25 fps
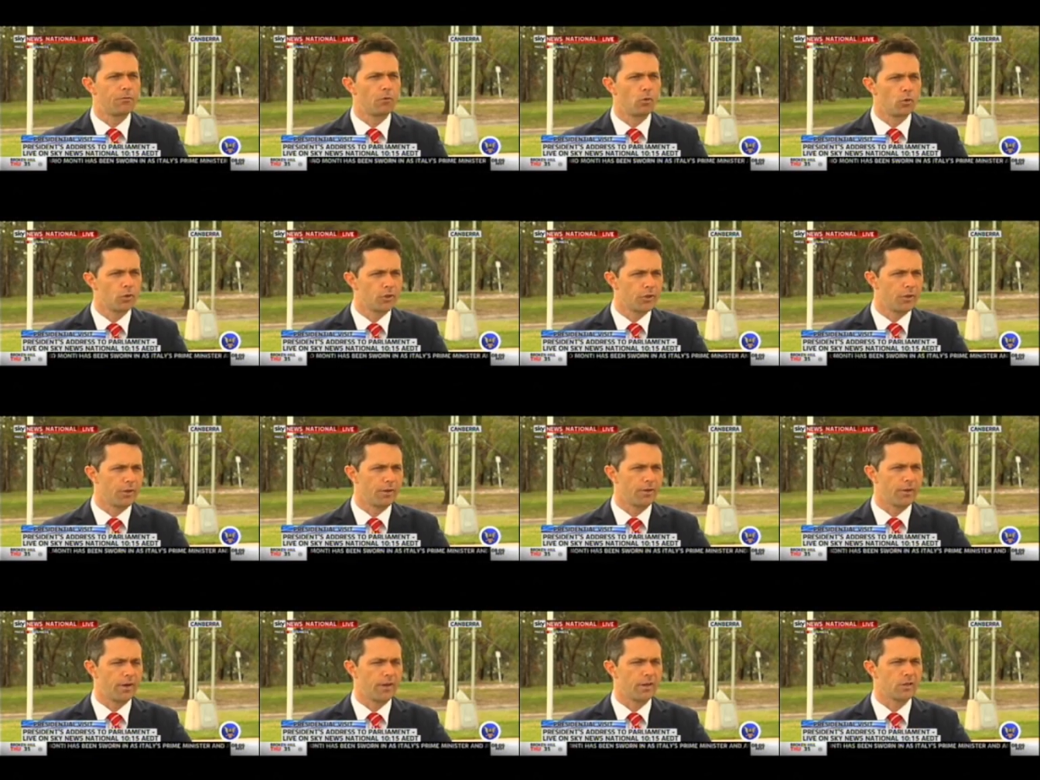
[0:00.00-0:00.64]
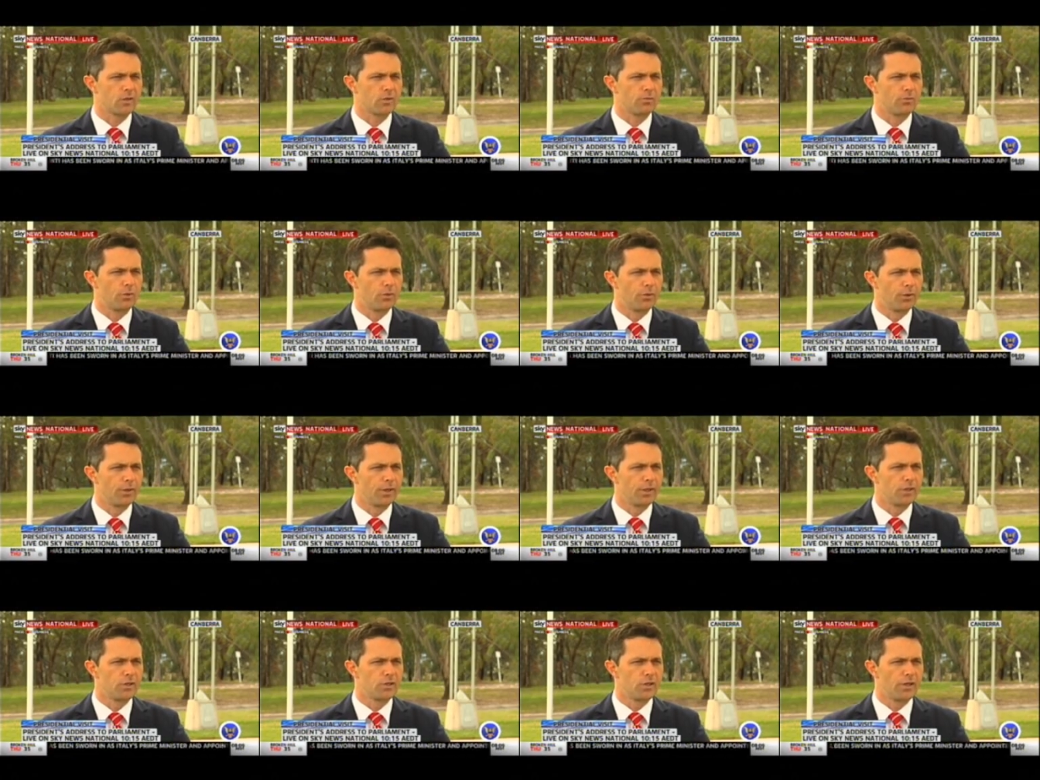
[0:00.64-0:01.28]
14,000
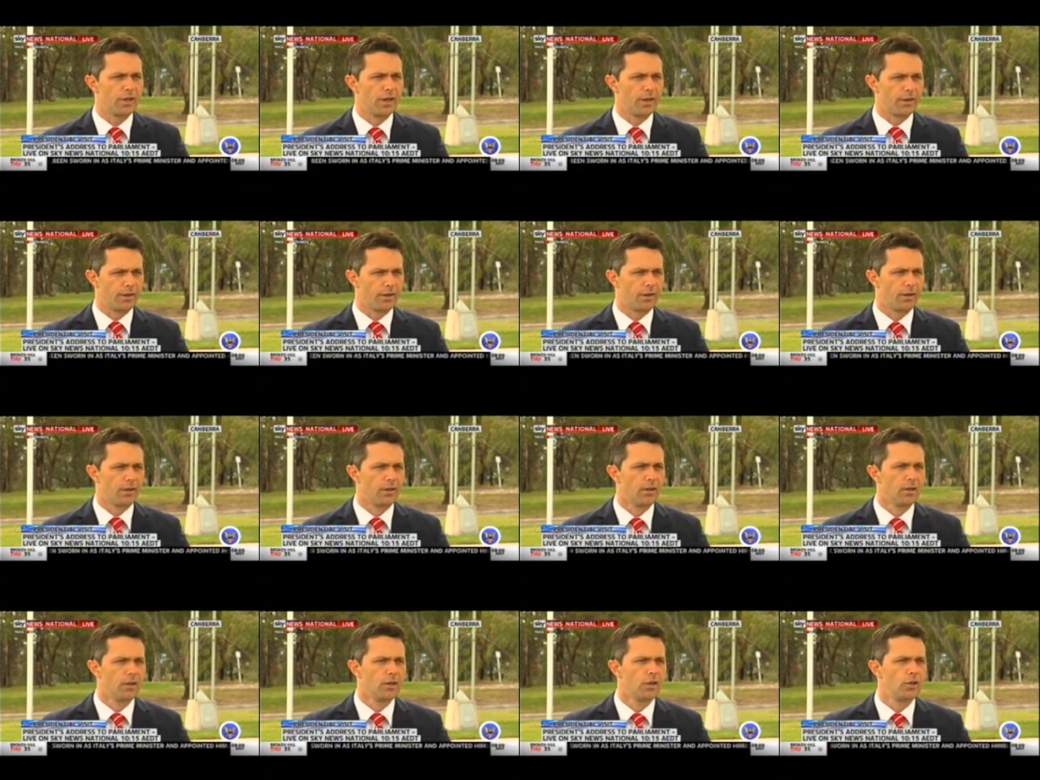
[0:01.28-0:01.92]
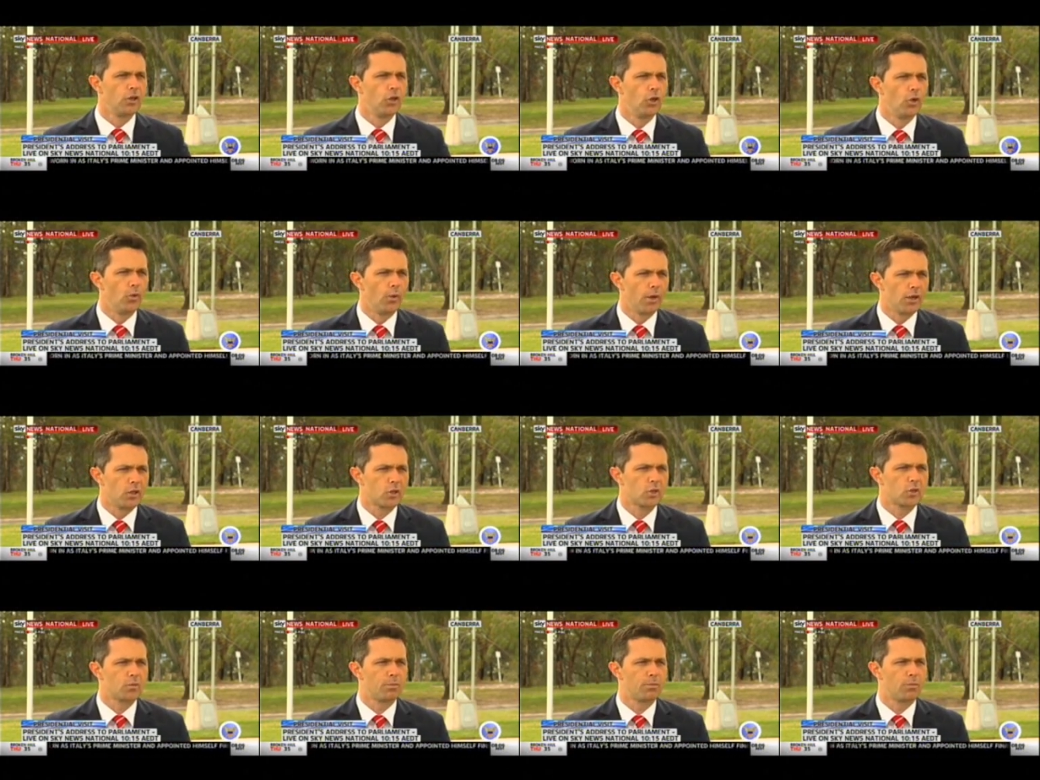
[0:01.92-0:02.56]
Marines and other
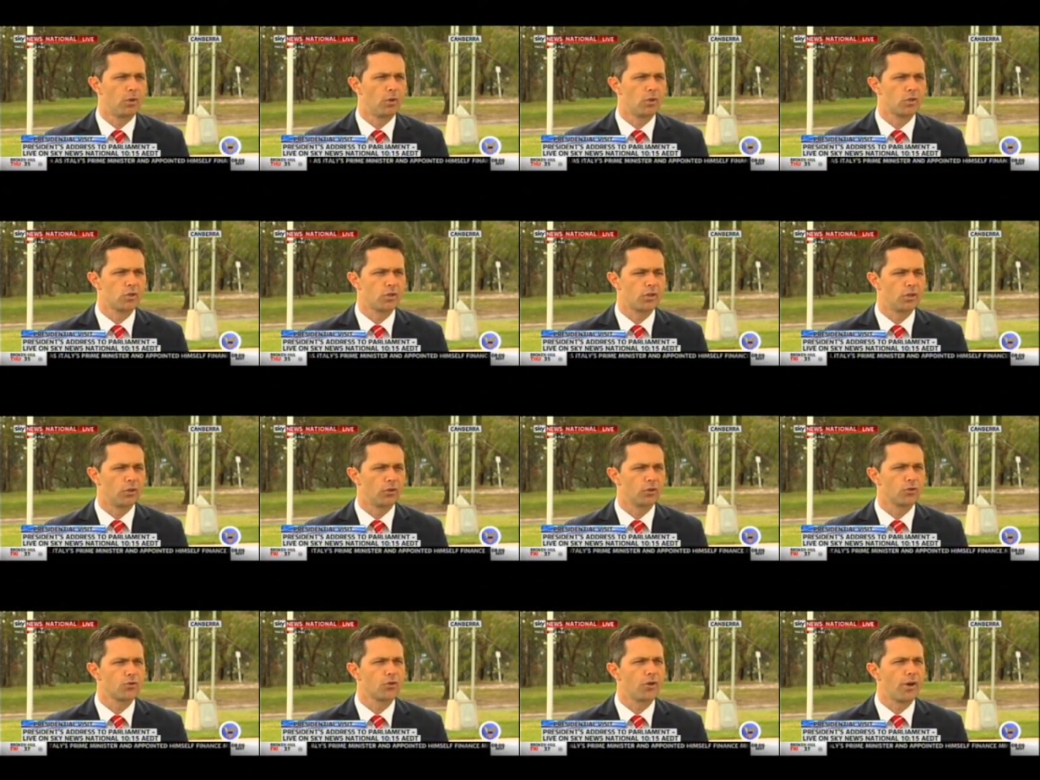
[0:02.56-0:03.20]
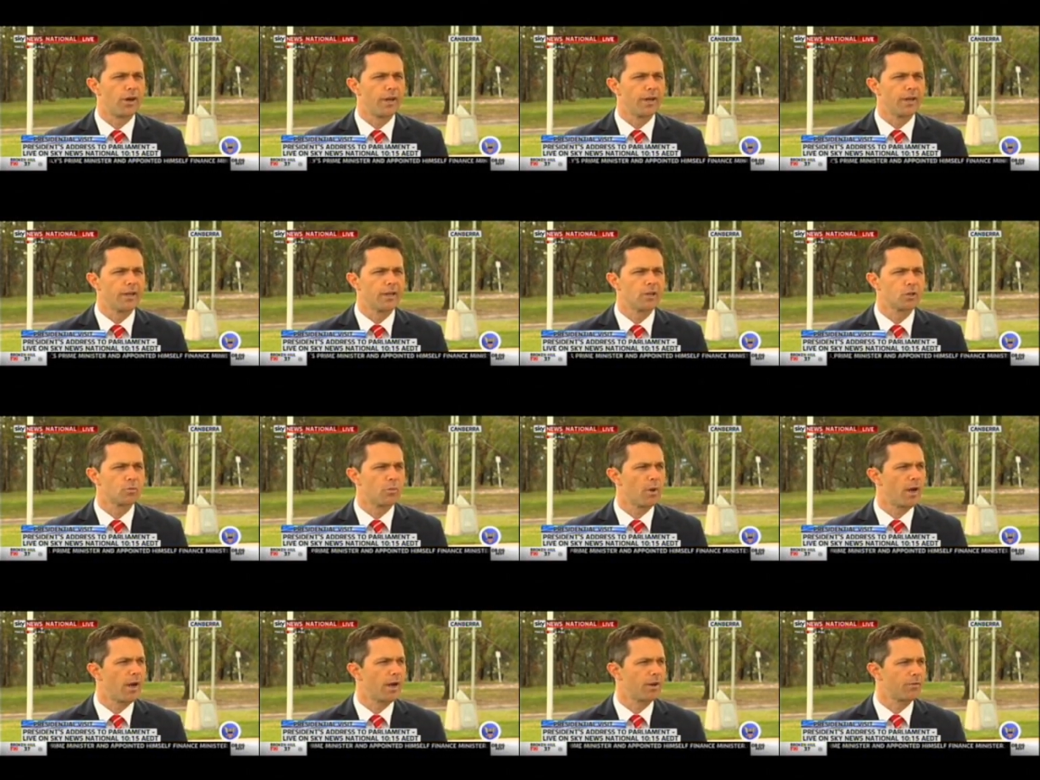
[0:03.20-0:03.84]
US personnel training
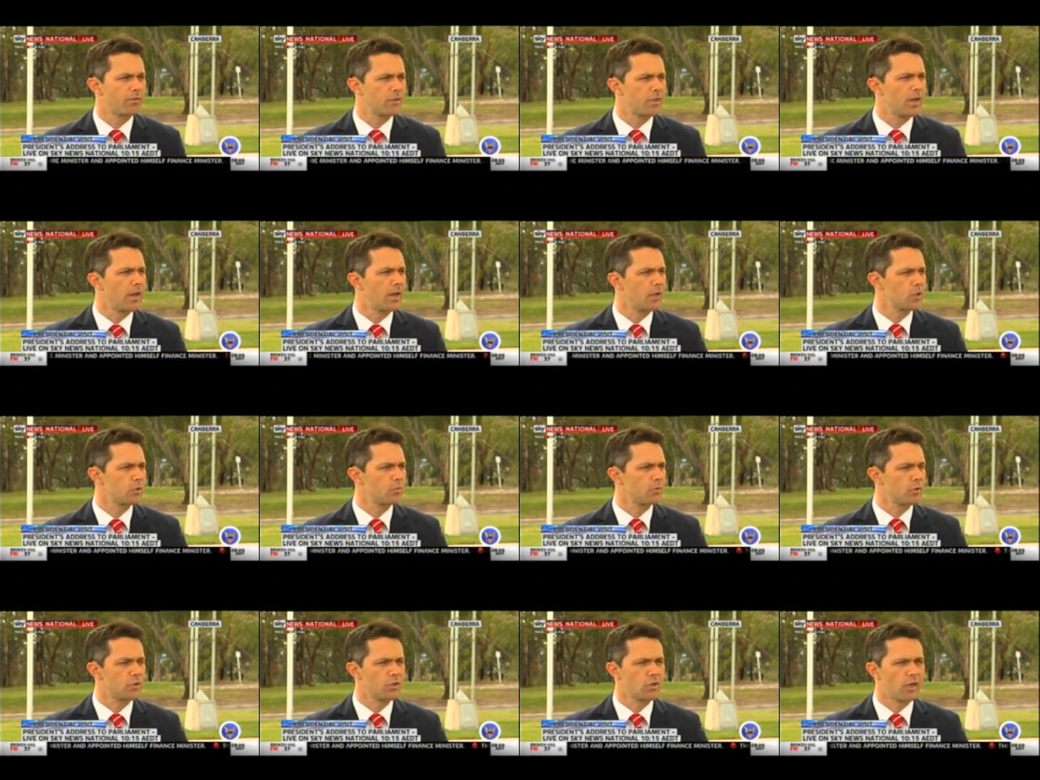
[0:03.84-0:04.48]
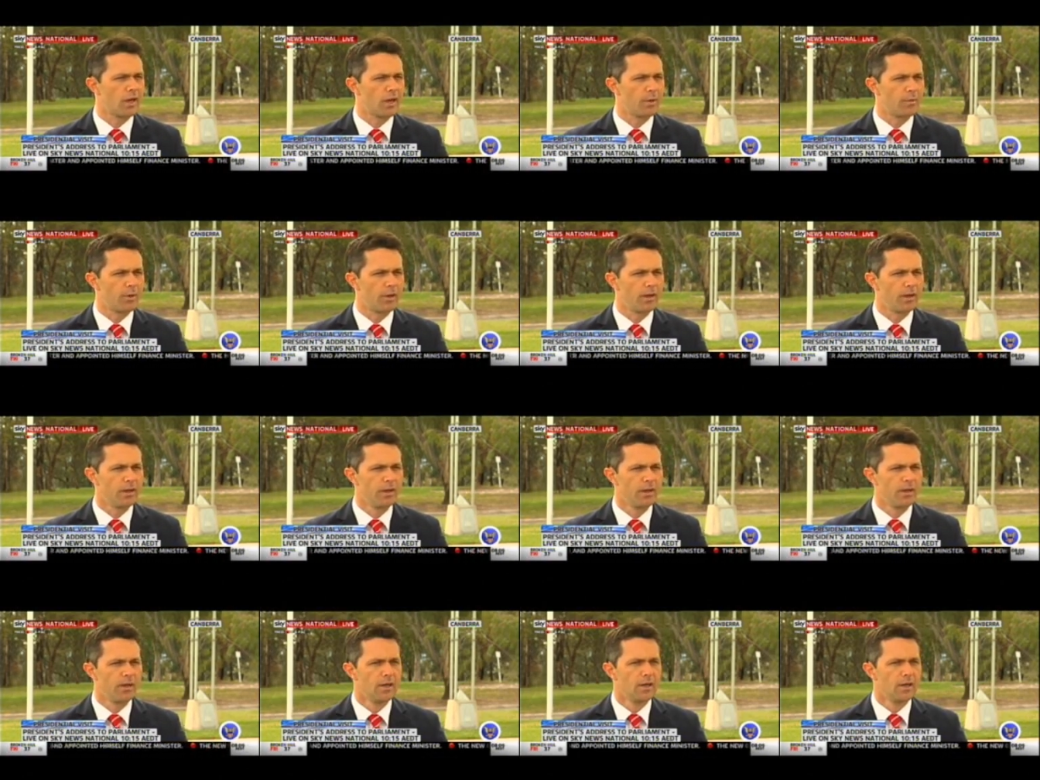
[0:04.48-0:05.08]
as part of Talisman Sabre.